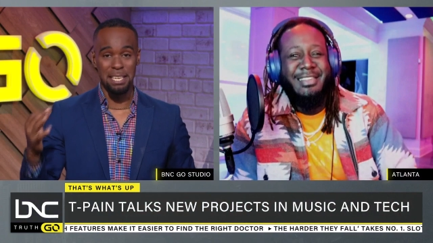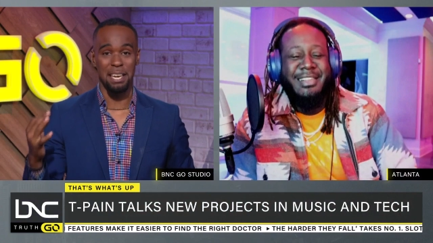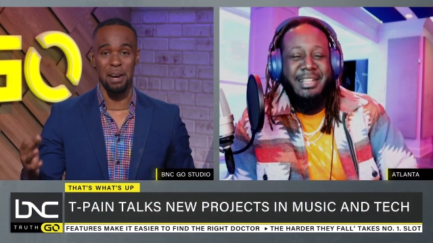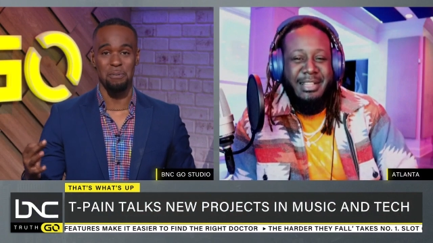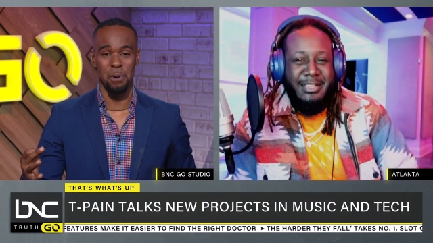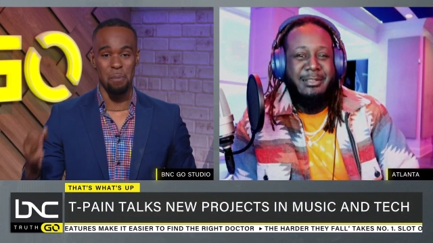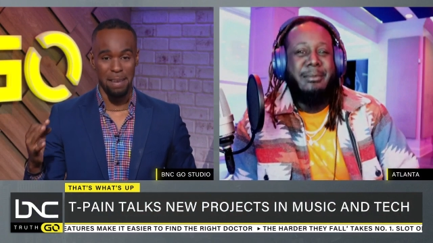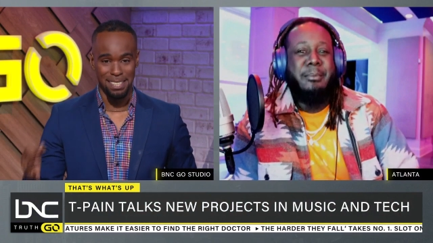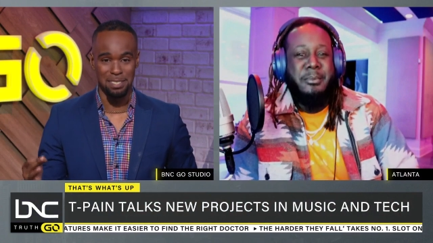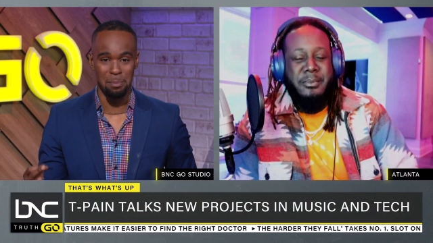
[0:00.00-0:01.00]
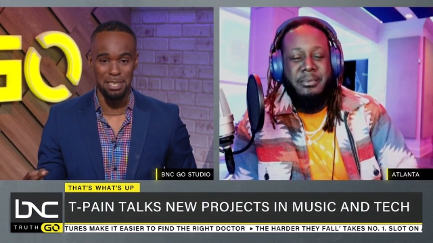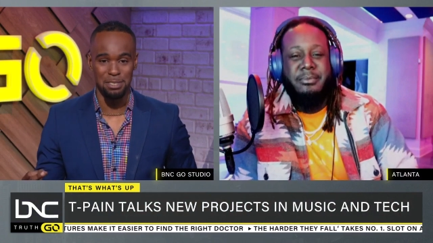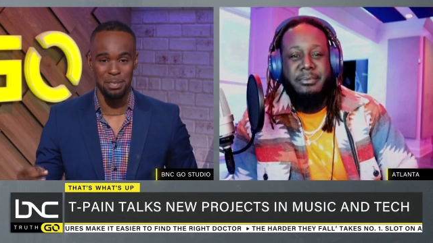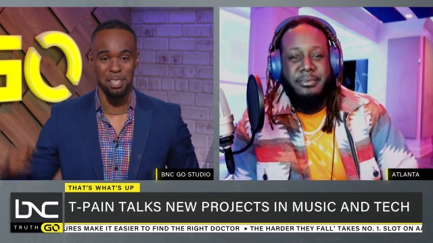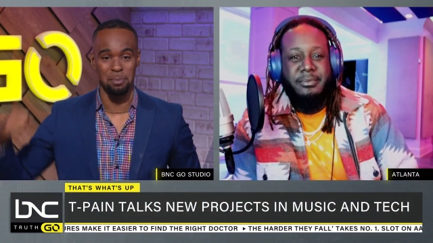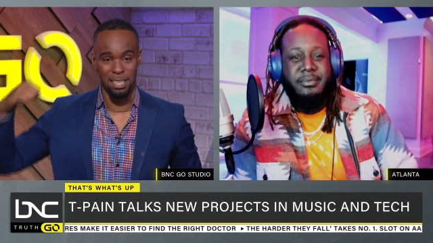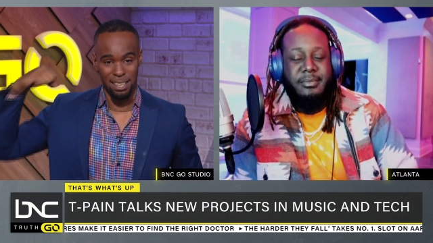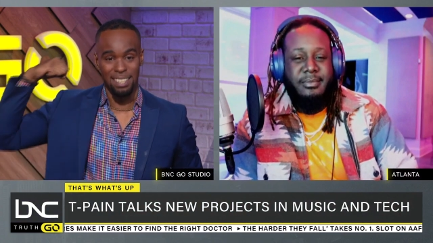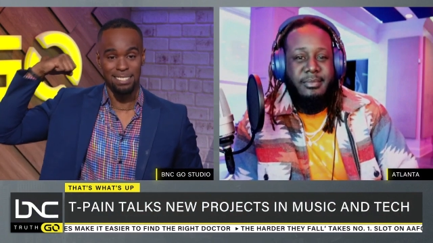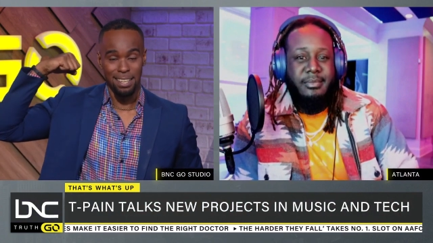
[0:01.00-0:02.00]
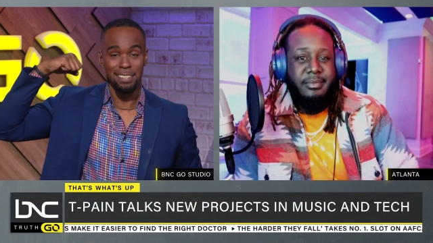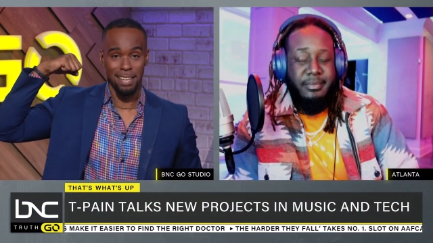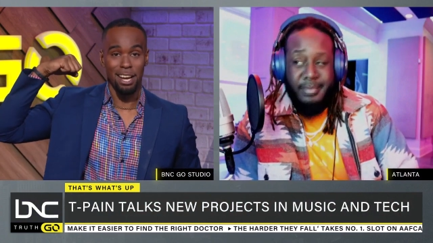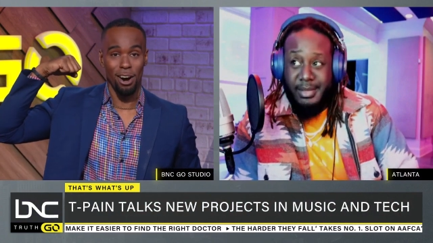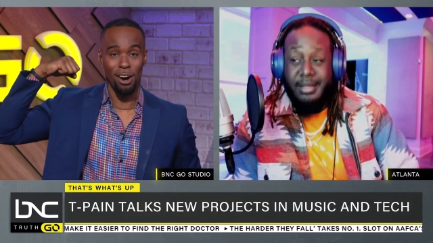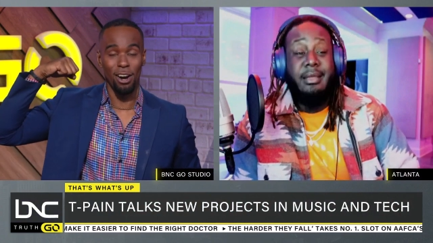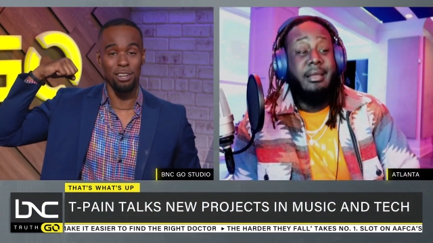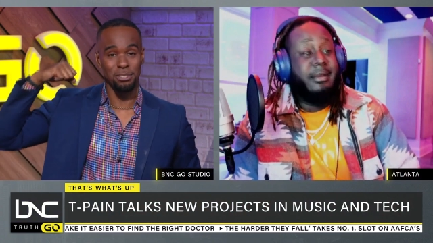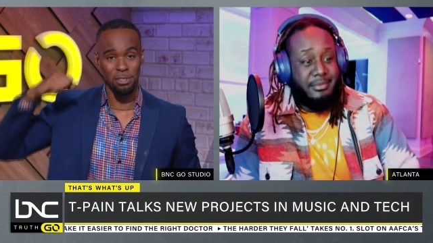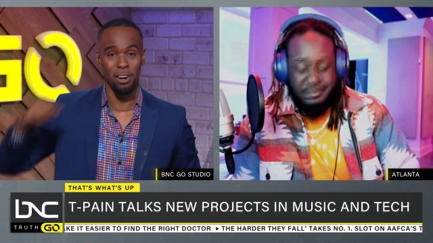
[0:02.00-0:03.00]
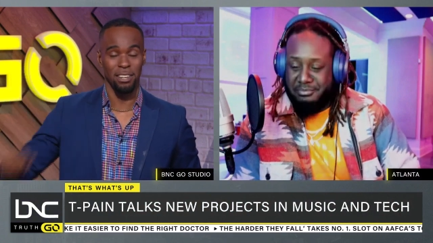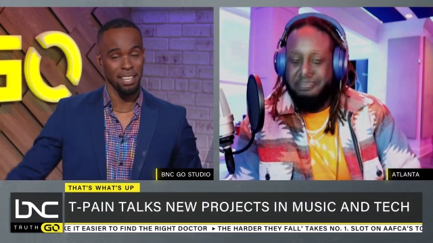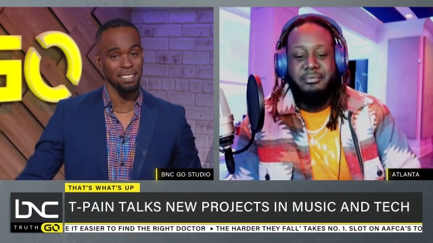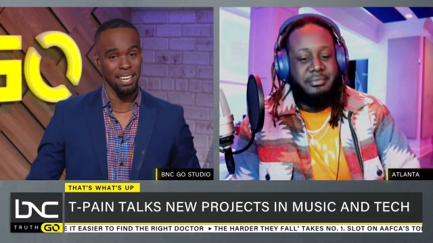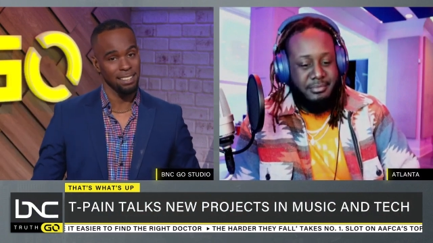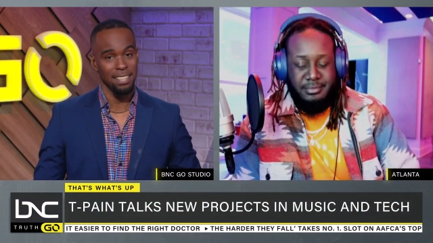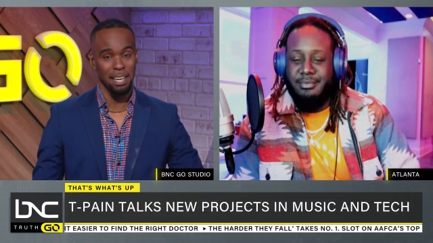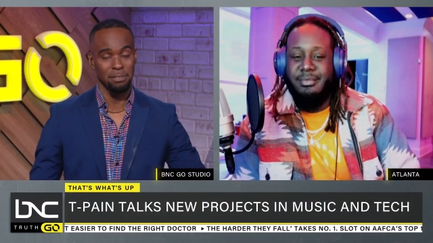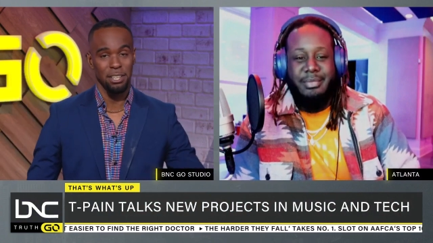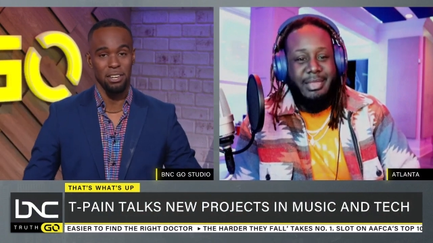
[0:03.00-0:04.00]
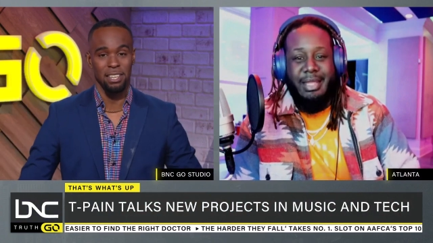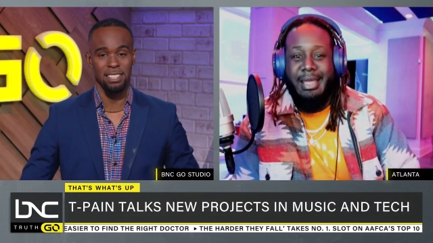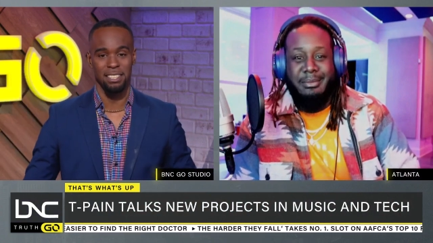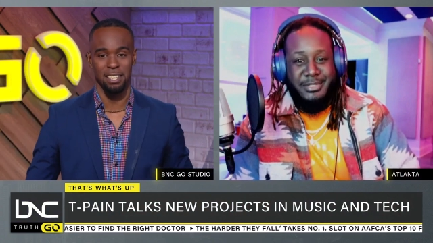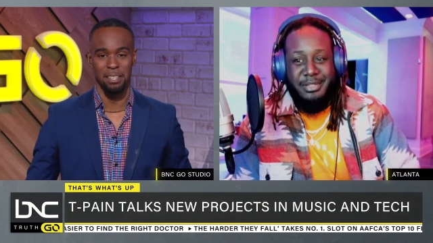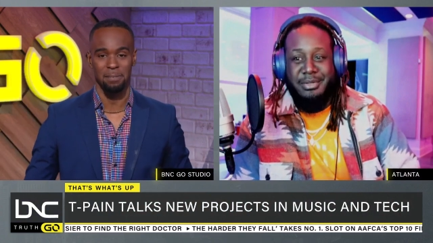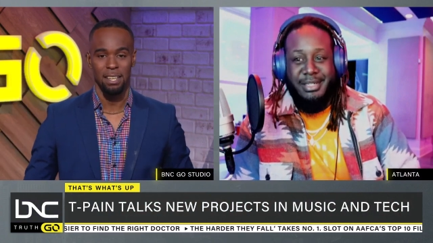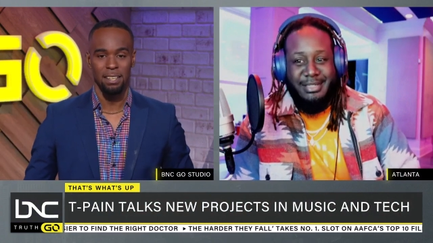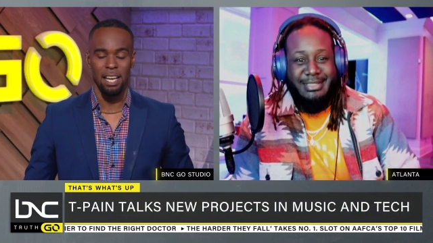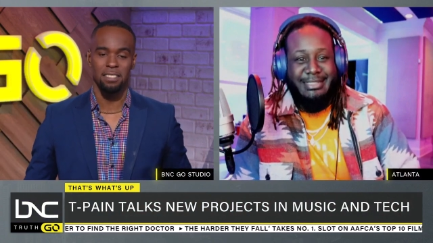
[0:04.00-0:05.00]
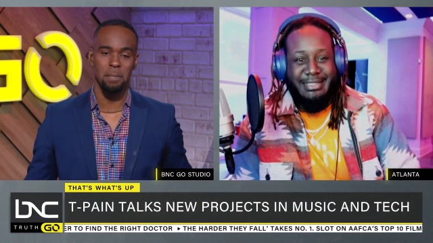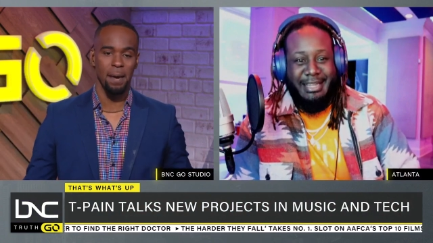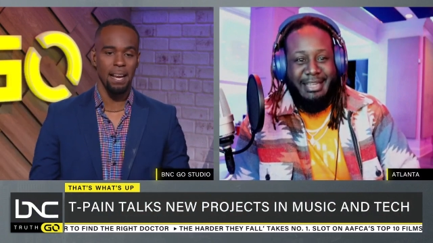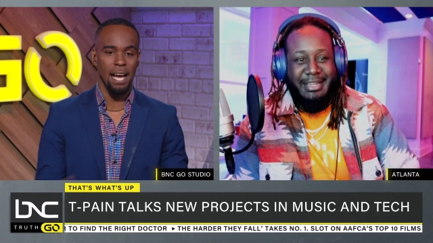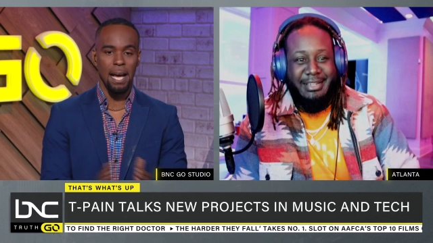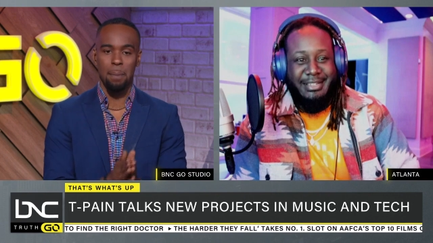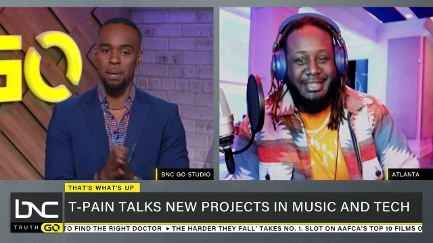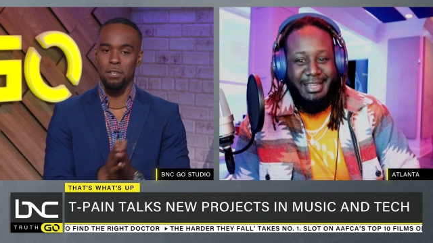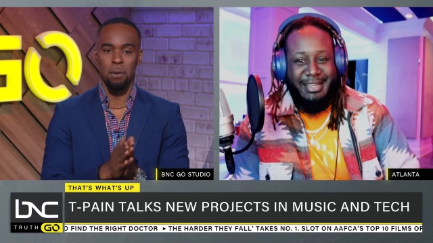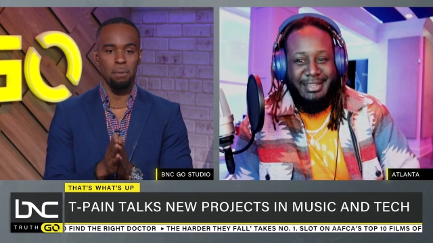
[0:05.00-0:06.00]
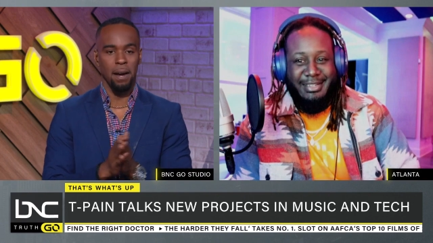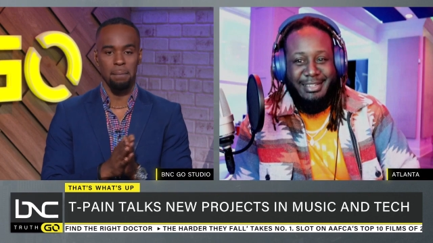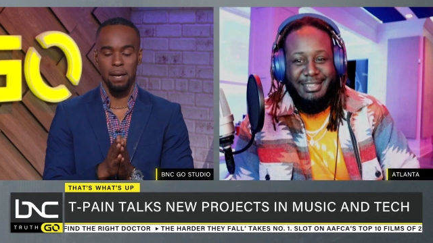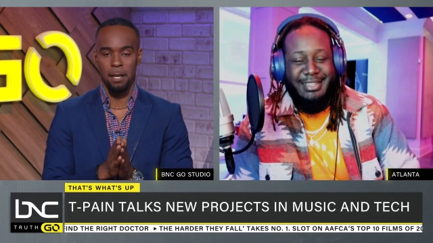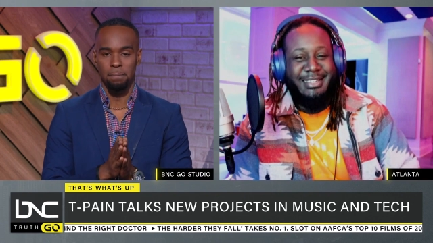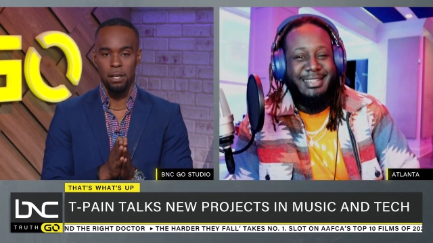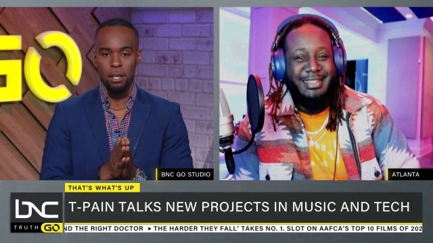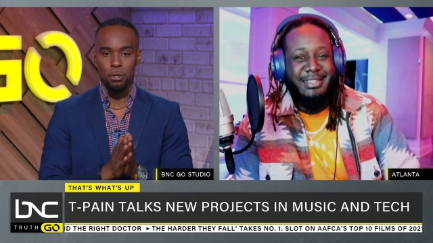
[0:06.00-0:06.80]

Speaker 1: be careful making some of these drinks because they are strong. They, they, they definitely gonna get Absolutely. you there. Now, T yeah, I gotta pick yeah. your brain, man.